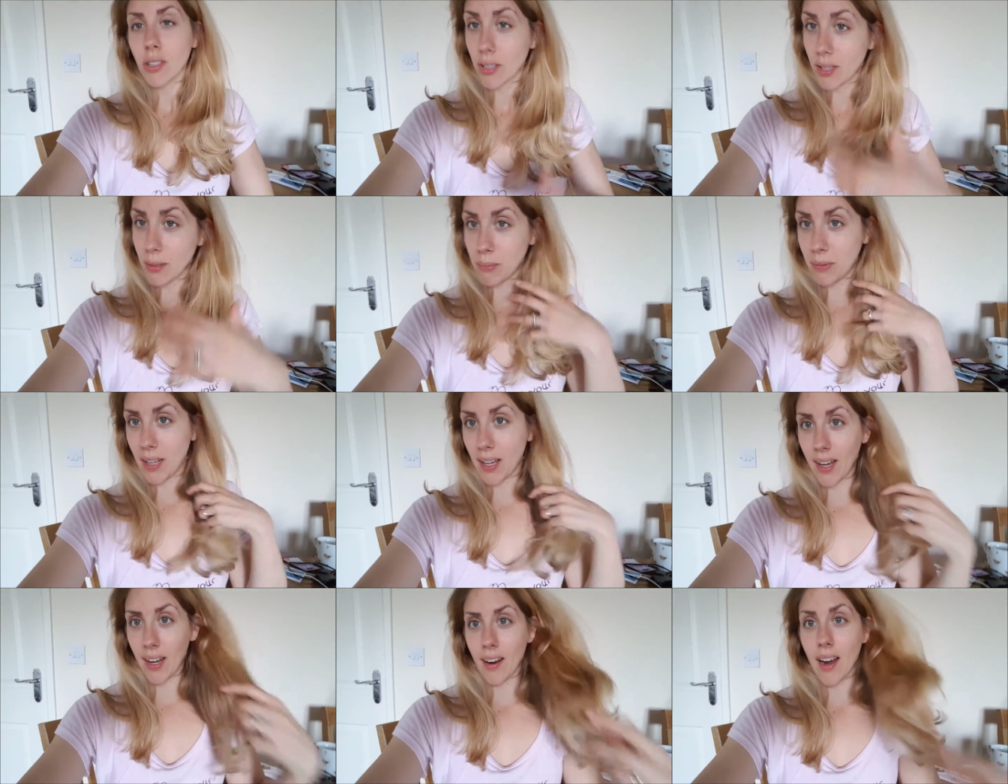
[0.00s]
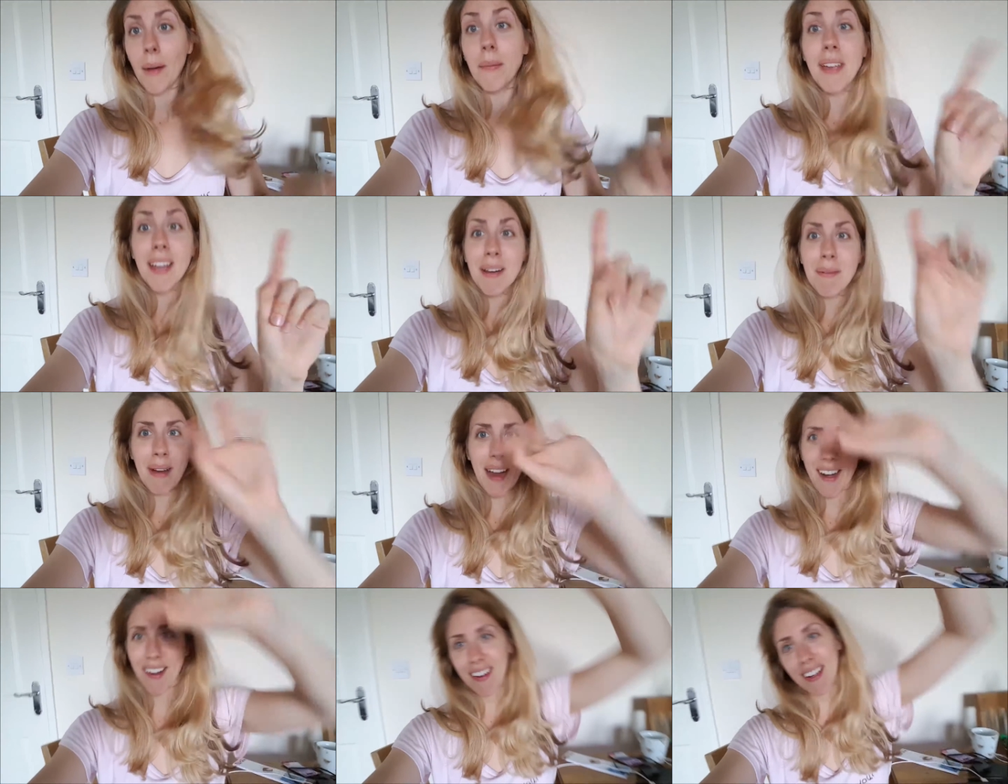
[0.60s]
Look at my hair. I'm getting
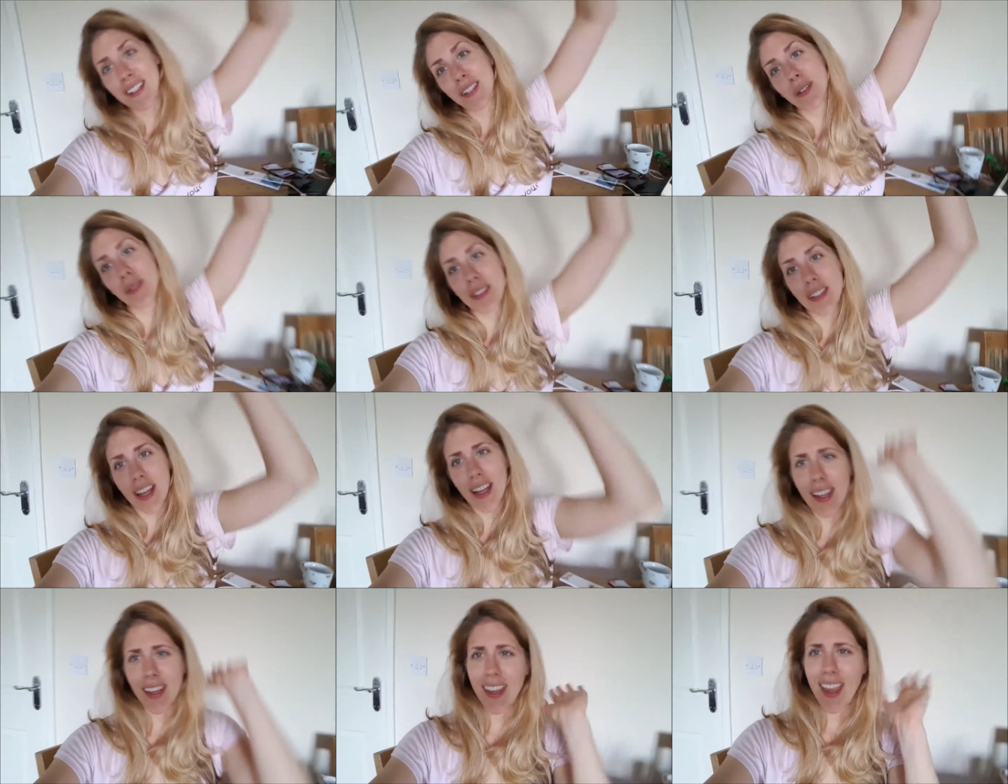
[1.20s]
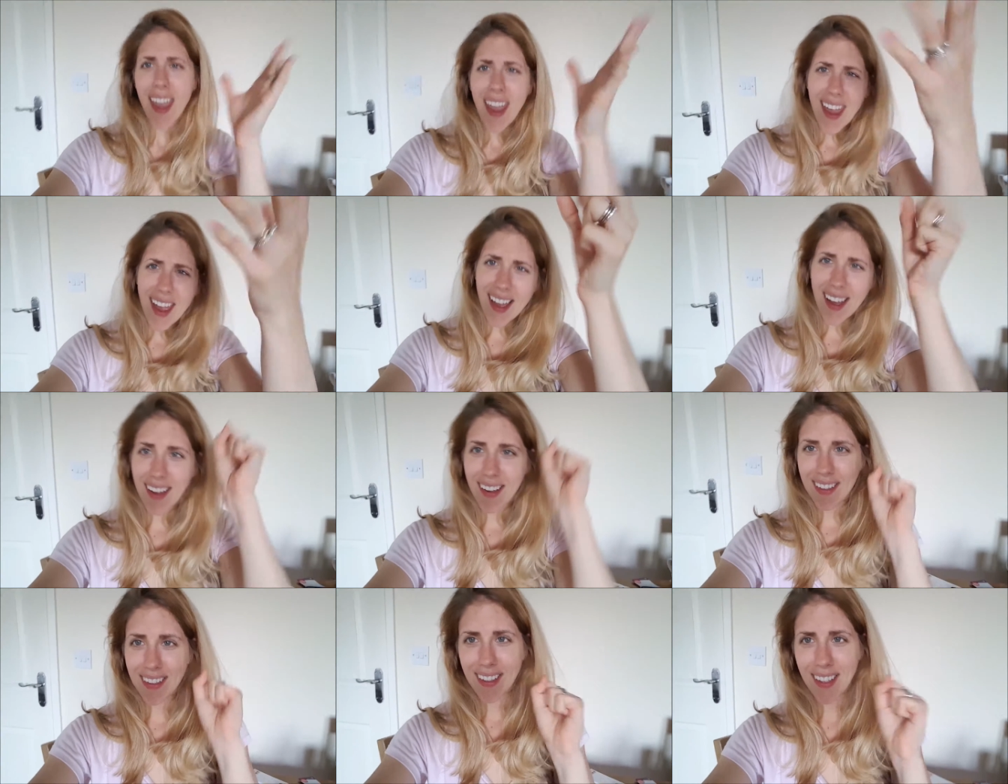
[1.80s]
my hair cut Tuesday. Yeah,
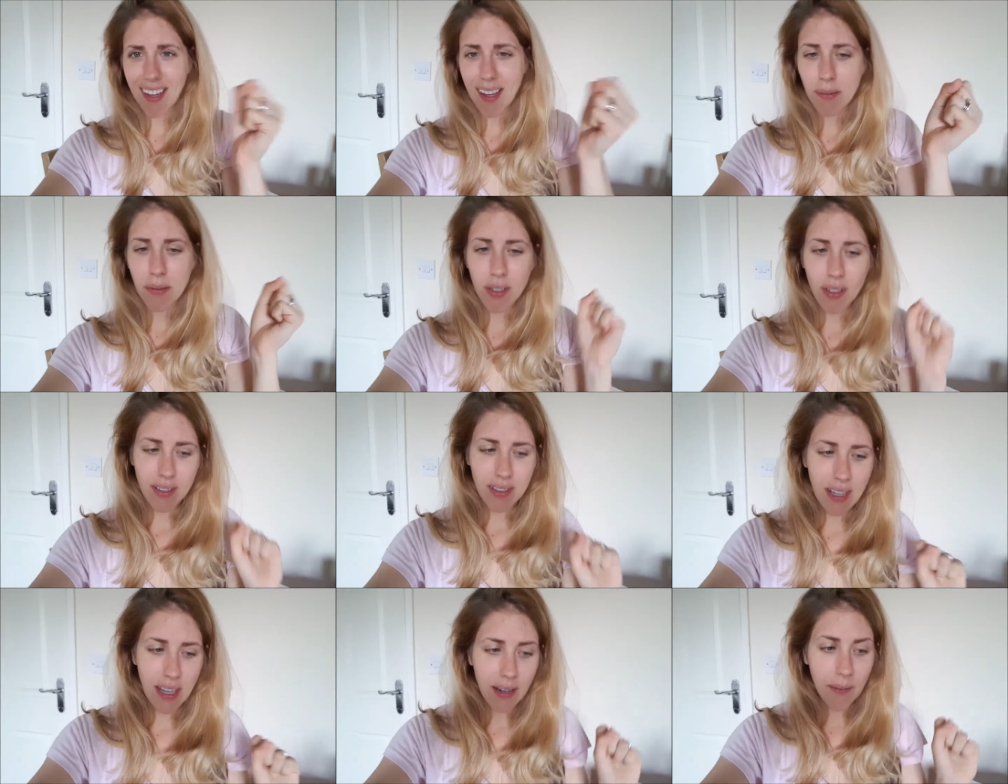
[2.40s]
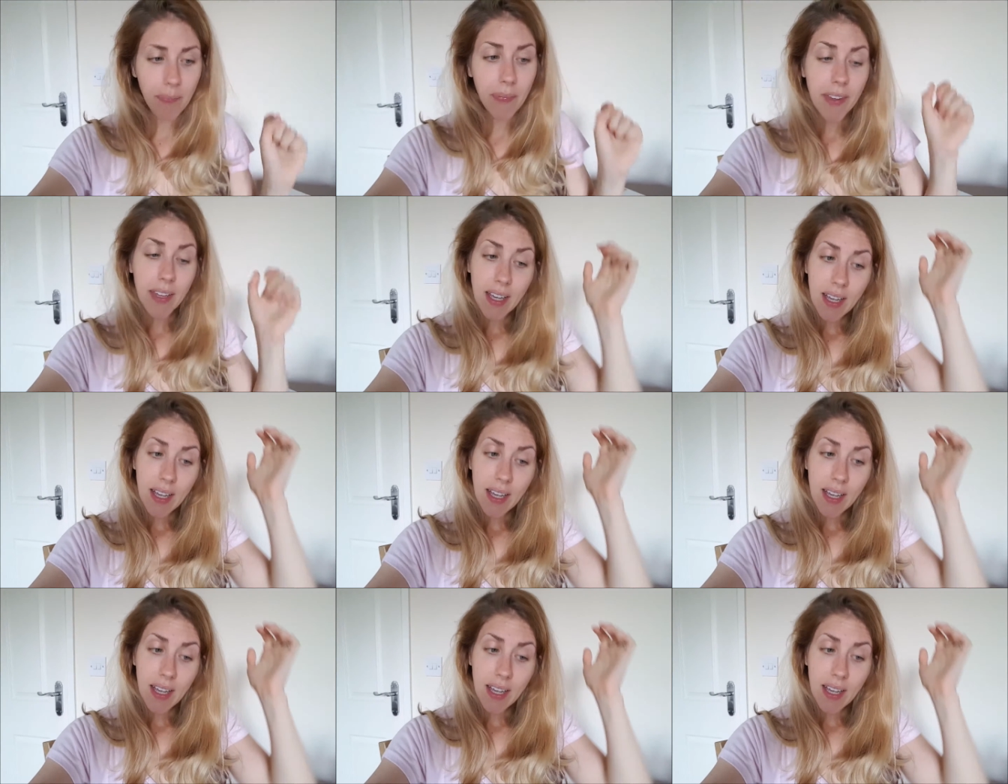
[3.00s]
yeah, I'm so excited.